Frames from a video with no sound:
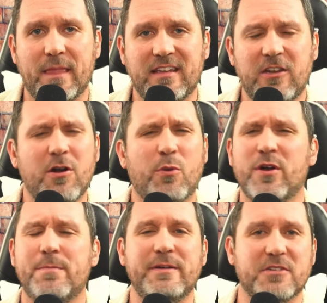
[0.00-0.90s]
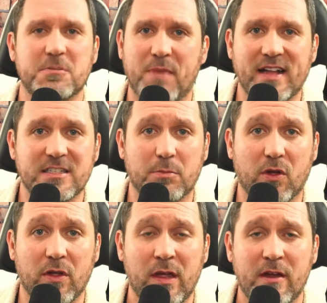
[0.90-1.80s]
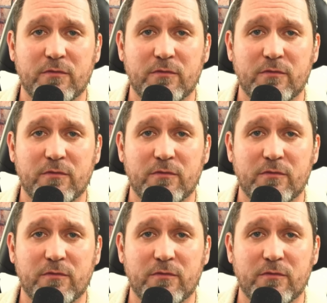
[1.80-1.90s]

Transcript: You don't want to be responsible